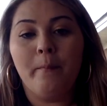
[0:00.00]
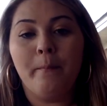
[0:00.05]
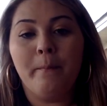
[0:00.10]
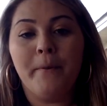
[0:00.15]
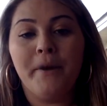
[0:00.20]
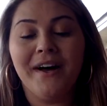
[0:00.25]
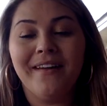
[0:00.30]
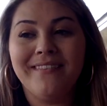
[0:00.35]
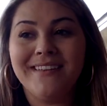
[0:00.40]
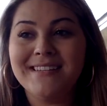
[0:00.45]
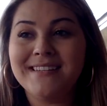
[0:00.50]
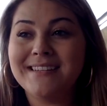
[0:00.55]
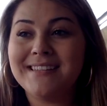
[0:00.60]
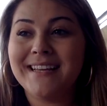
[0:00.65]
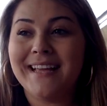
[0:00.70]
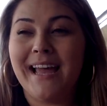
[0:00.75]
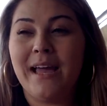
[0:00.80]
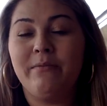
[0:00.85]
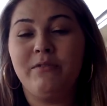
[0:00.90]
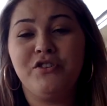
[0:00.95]
But this is a
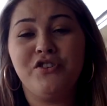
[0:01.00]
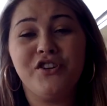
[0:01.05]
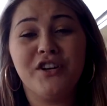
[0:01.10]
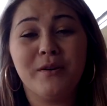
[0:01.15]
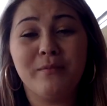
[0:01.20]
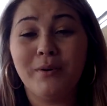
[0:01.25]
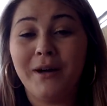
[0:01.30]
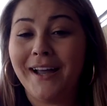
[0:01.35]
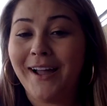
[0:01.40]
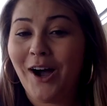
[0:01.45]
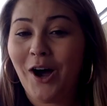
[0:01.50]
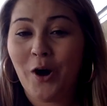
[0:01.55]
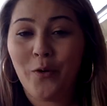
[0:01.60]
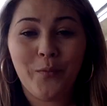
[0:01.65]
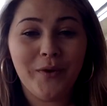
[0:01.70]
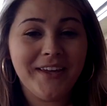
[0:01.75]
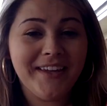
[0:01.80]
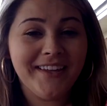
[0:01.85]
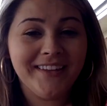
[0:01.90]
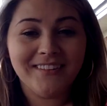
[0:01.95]
game that you can play all
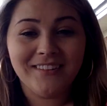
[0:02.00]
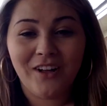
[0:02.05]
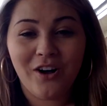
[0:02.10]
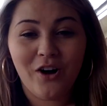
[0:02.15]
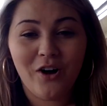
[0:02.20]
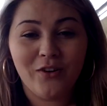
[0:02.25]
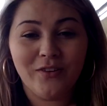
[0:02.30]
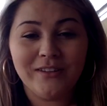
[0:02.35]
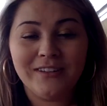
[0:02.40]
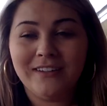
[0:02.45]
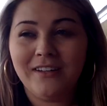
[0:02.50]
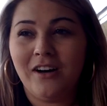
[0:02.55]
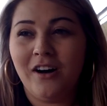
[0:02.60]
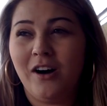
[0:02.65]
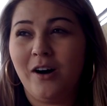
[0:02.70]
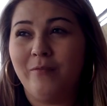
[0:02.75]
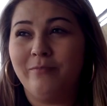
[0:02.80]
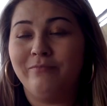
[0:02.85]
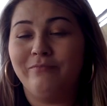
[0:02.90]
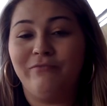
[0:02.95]
weekend long
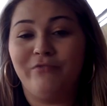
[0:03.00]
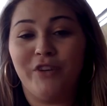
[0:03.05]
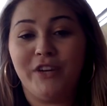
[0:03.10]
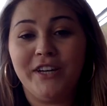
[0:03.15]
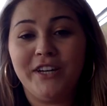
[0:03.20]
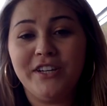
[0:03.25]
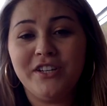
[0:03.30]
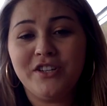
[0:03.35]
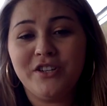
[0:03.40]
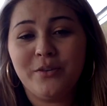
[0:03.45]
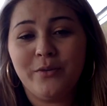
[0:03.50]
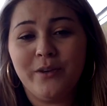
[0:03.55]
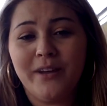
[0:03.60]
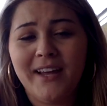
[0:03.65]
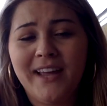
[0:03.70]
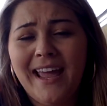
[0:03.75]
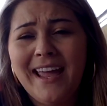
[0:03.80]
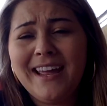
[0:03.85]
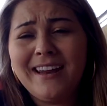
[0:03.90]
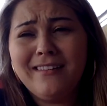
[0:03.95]
for Easter
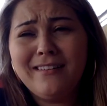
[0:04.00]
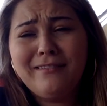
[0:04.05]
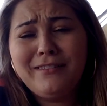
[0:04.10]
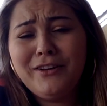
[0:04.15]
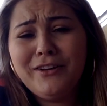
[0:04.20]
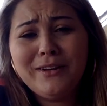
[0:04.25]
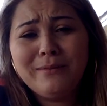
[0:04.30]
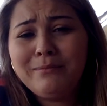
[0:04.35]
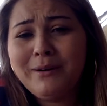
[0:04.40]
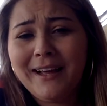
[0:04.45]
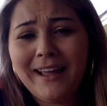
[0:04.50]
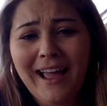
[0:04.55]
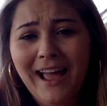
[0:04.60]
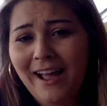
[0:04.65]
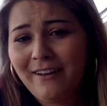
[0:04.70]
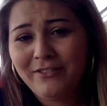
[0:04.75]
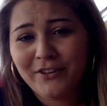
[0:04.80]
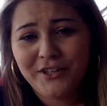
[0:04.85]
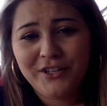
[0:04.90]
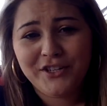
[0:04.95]
week, and you can play it
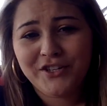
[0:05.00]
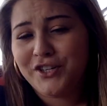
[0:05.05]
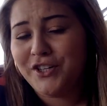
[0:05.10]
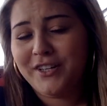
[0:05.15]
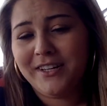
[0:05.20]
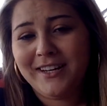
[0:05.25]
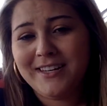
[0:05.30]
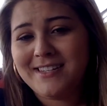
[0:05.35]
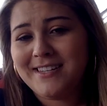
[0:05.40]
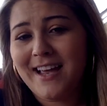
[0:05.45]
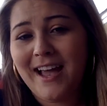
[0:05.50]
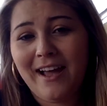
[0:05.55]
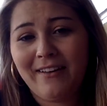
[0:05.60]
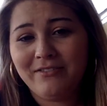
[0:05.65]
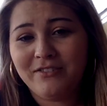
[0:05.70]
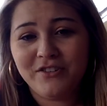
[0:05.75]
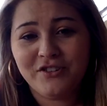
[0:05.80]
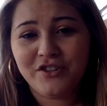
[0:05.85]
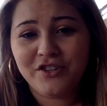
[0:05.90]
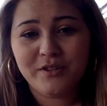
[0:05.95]
after Easter. It doesn't
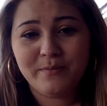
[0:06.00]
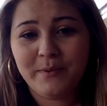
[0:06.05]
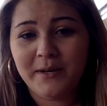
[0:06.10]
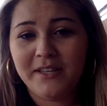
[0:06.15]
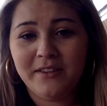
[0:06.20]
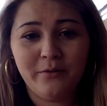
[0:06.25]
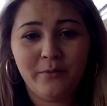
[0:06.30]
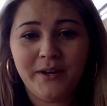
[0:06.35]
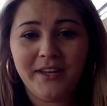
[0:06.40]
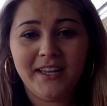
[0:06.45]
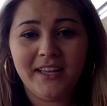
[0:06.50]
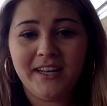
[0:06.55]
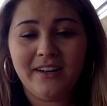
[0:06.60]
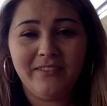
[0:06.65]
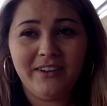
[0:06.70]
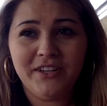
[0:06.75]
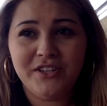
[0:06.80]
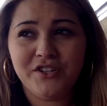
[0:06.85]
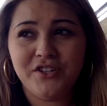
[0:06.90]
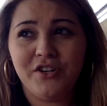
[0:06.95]
have to just be the weekend of
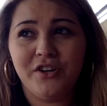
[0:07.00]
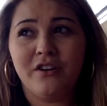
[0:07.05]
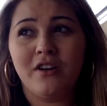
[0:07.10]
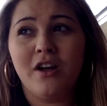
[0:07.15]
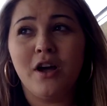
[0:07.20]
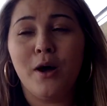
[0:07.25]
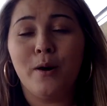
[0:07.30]
Easter.